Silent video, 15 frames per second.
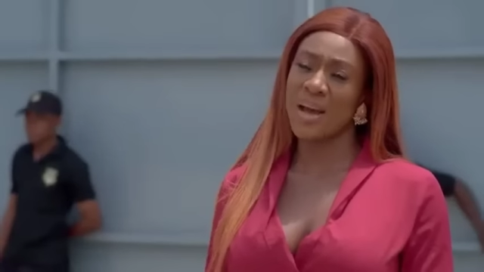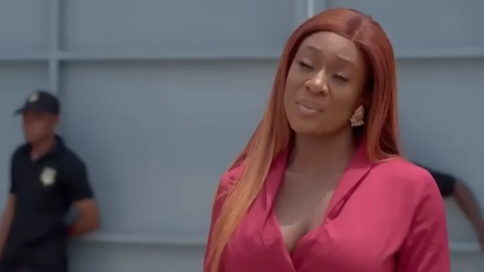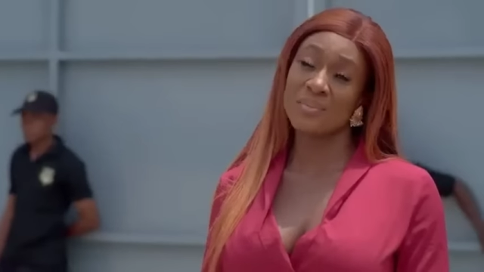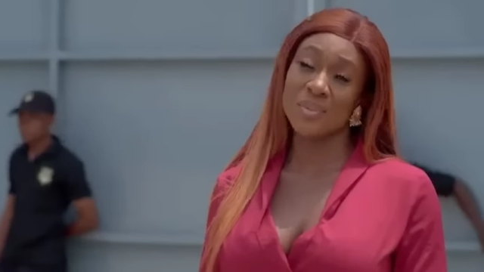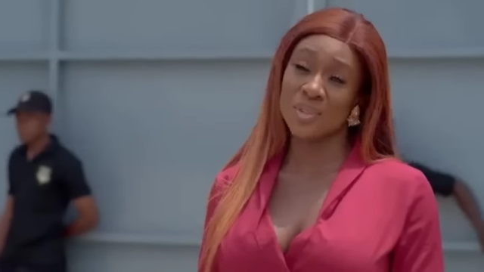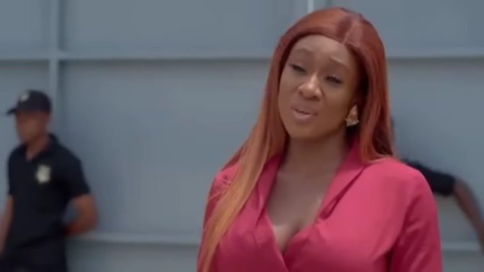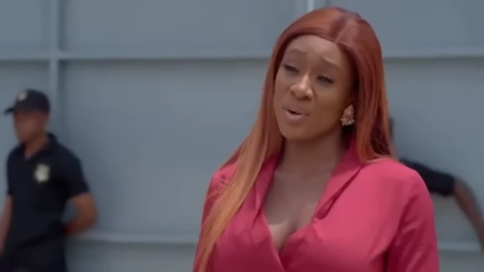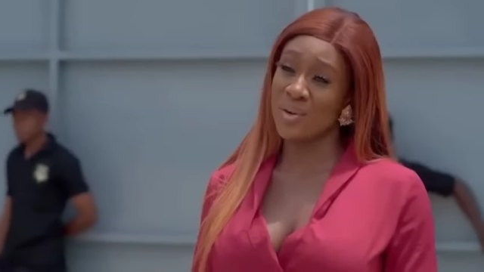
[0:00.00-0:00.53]

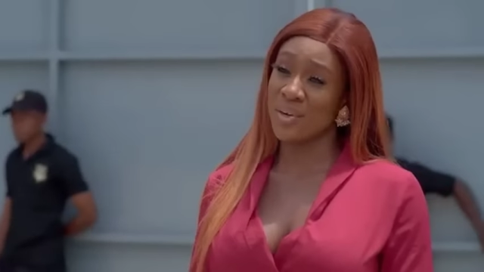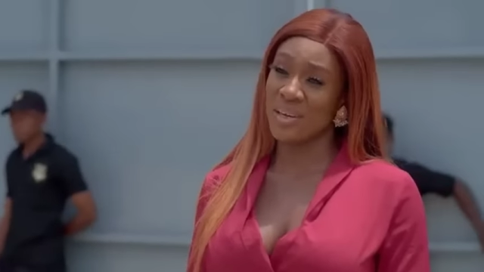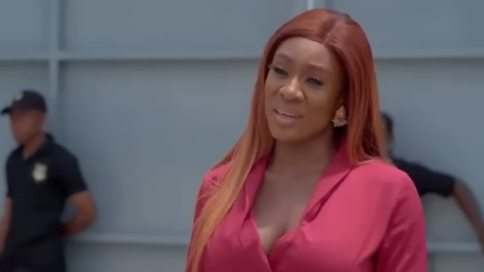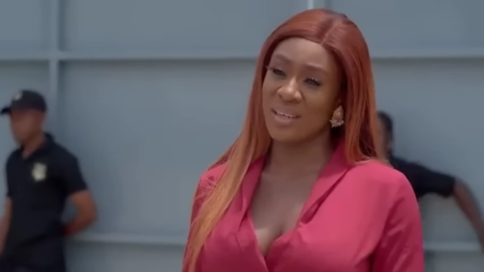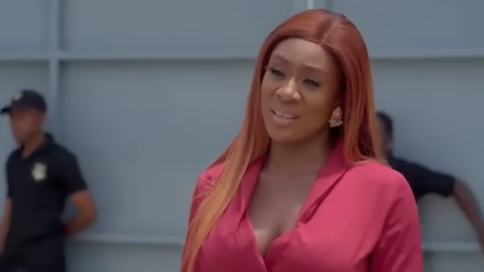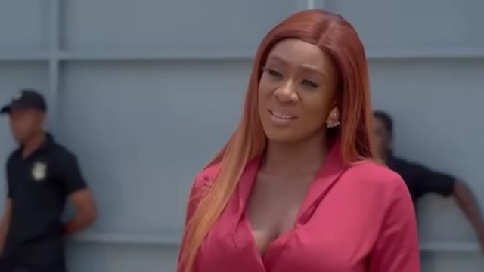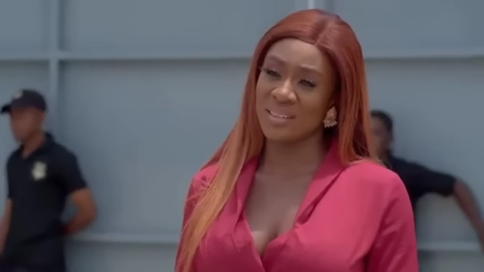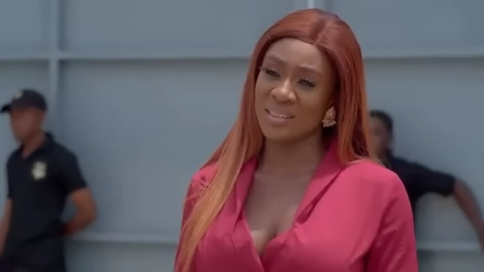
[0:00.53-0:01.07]
I'm
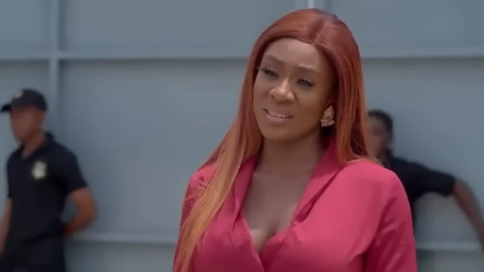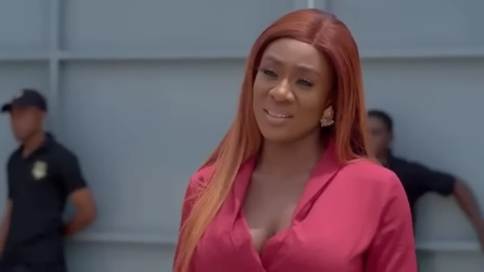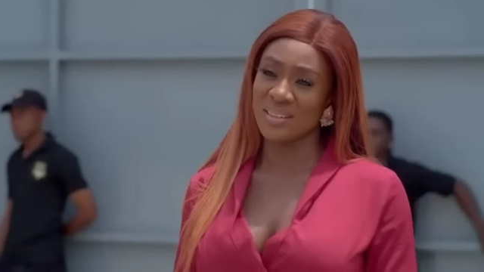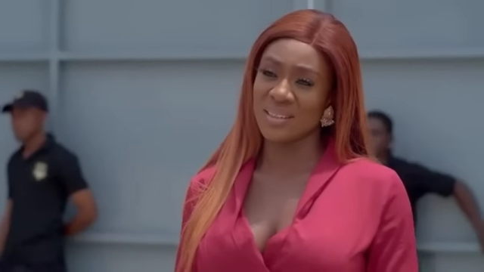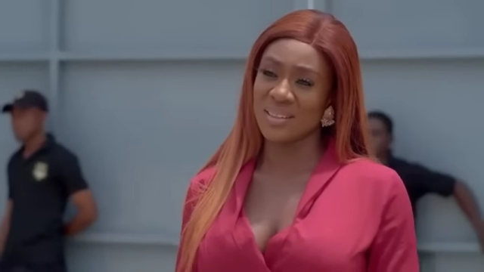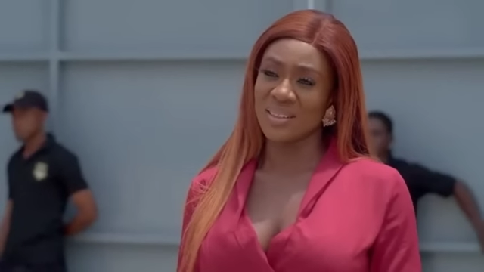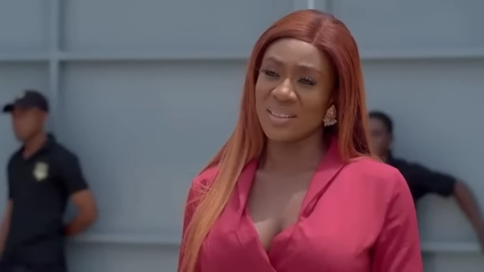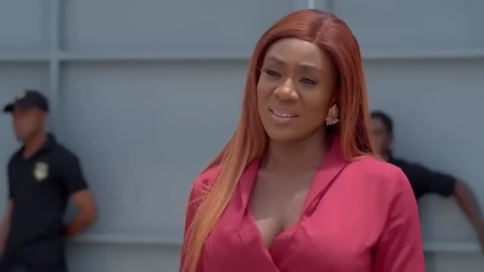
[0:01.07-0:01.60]
sorry.
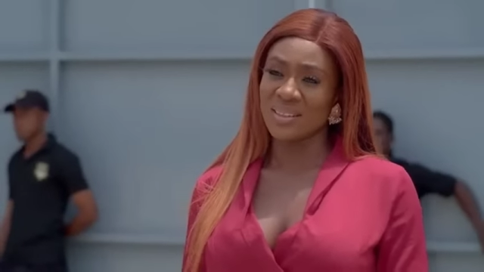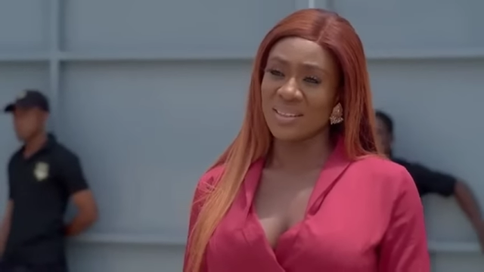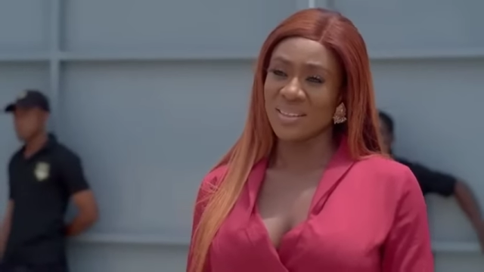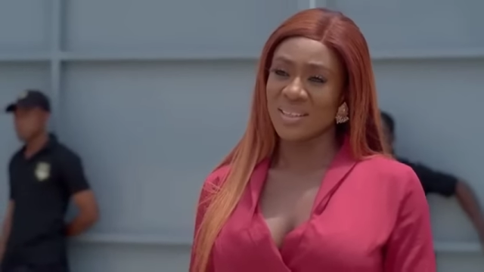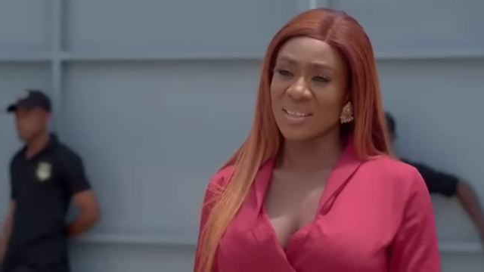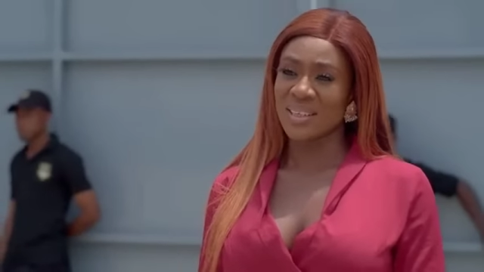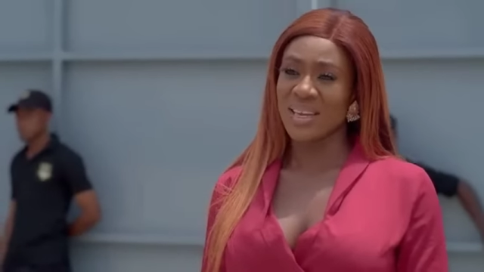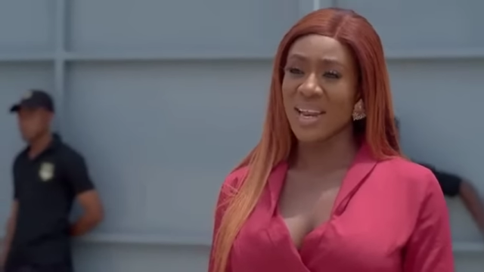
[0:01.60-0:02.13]

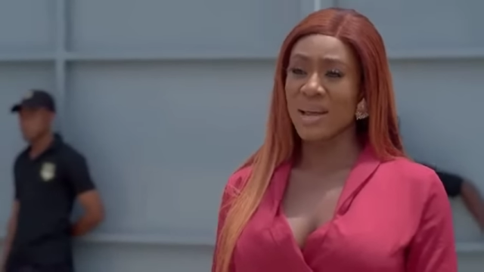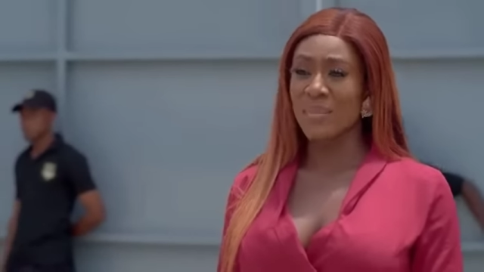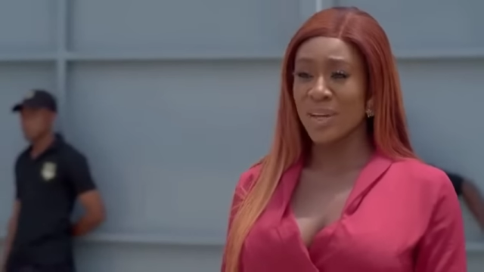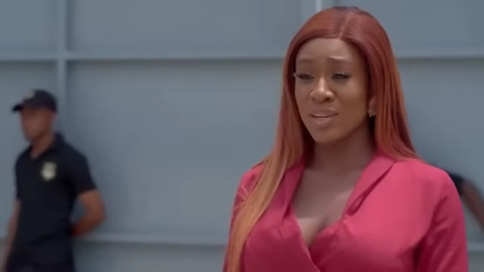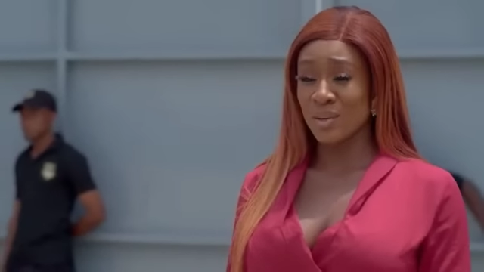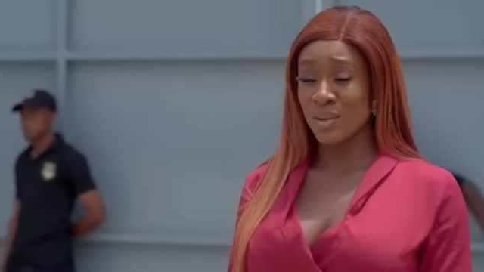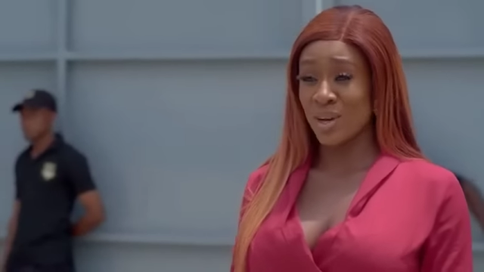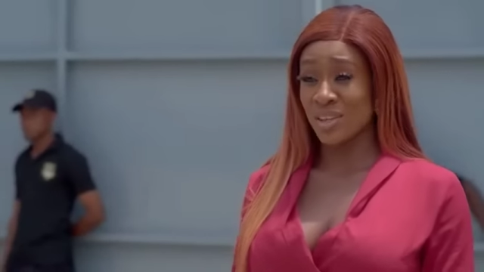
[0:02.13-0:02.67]
Can I
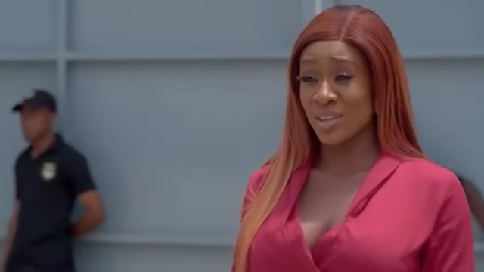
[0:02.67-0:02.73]
buy you